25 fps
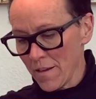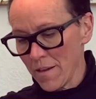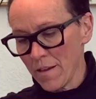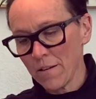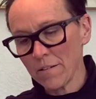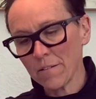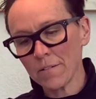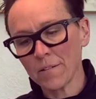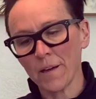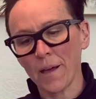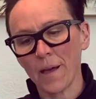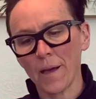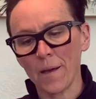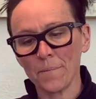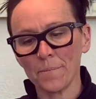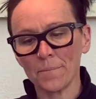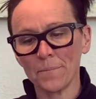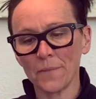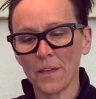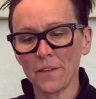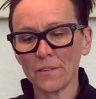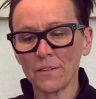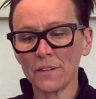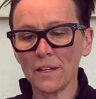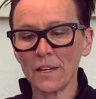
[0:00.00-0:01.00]
Okay,
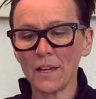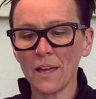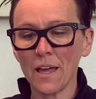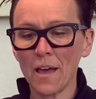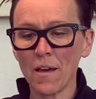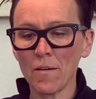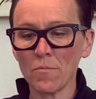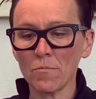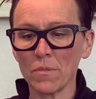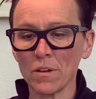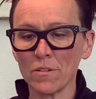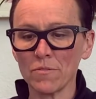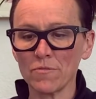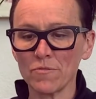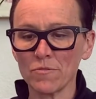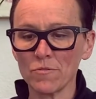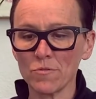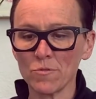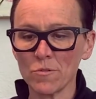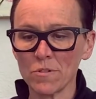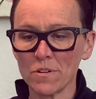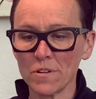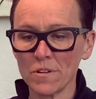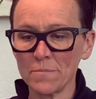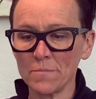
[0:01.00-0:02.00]
now that I have my
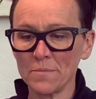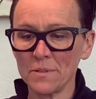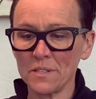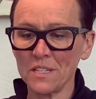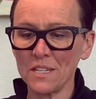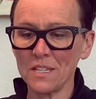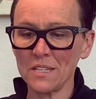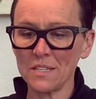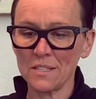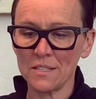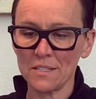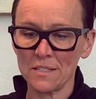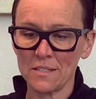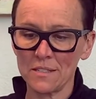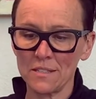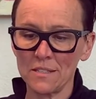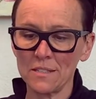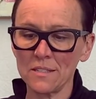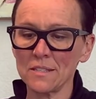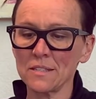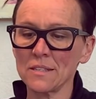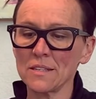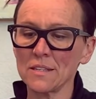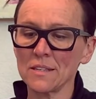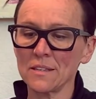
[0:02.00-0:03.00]
4
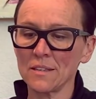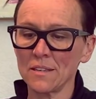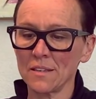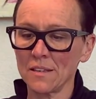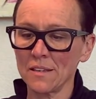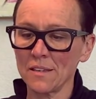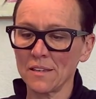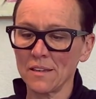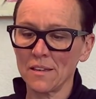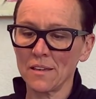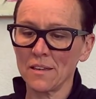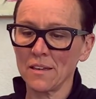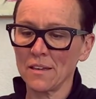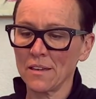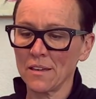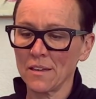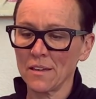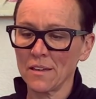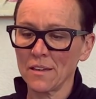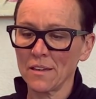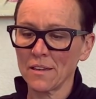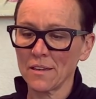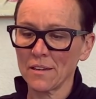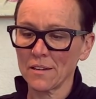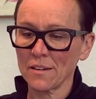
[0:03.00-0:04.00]
pieces
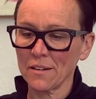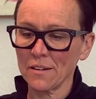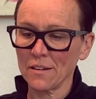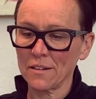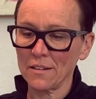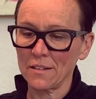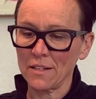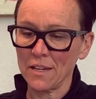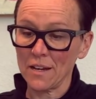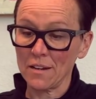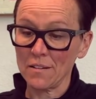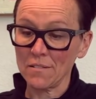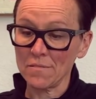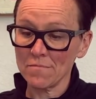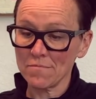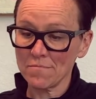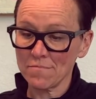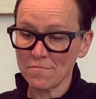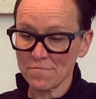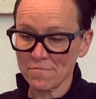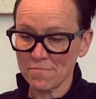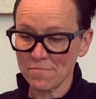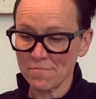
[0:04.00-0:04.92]
cut out,